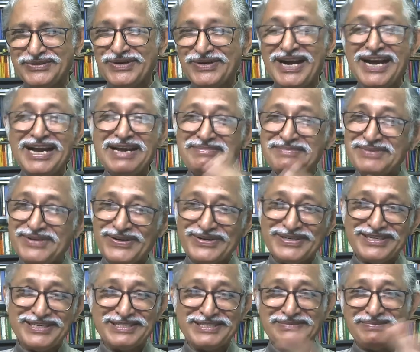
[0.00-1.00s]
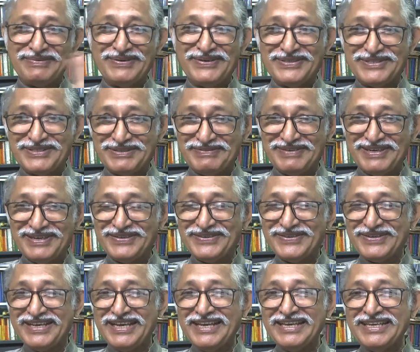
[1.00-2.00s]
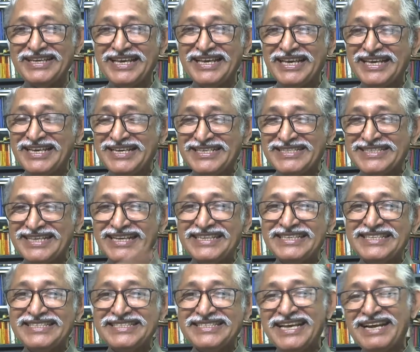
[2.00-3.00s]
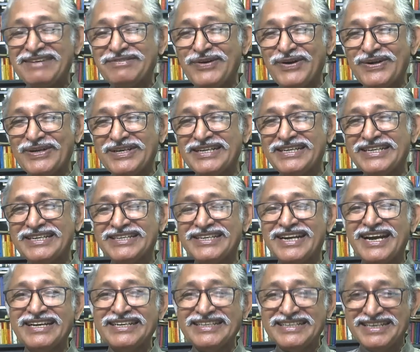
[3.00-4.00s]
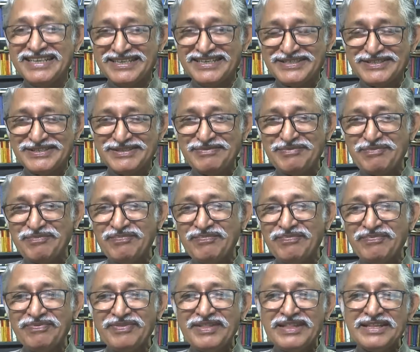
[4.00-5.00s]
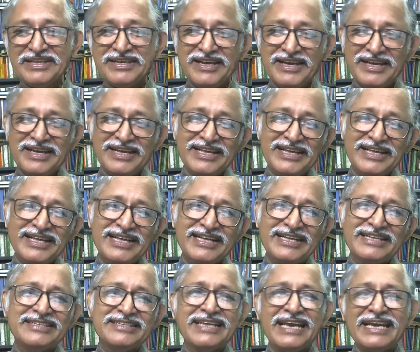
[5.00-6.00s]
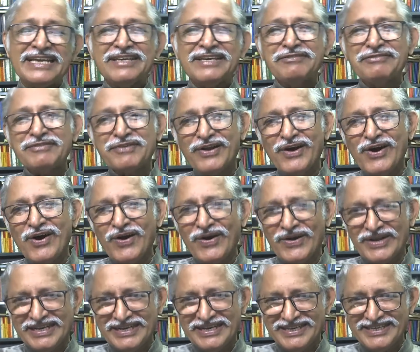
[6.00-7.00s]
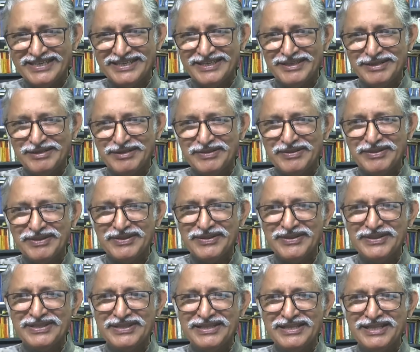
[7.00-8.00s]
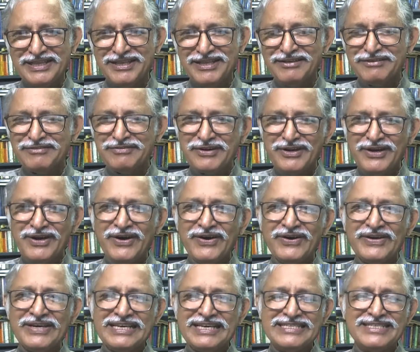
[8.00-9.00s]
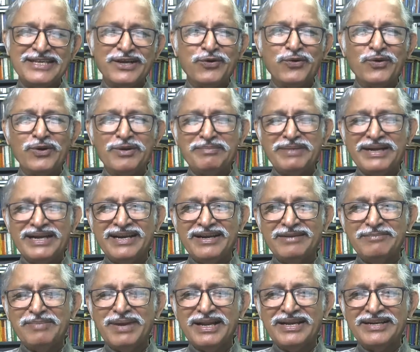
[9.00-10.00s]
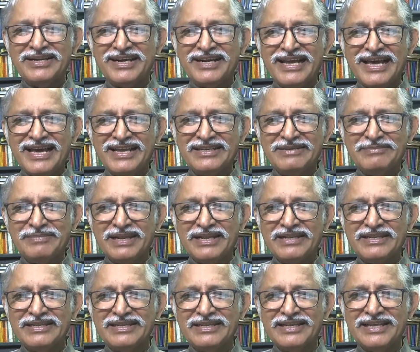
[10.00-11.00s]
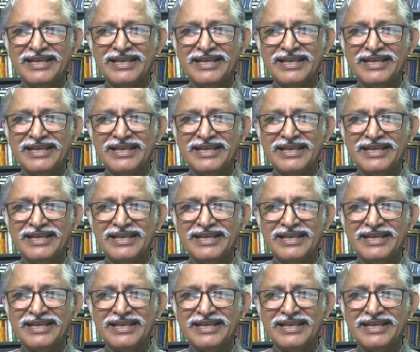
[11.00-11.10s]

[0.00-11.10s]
you, I am not responsible. Okay. Scientists have already done this. Take a frog. Frog is a cold blooded animal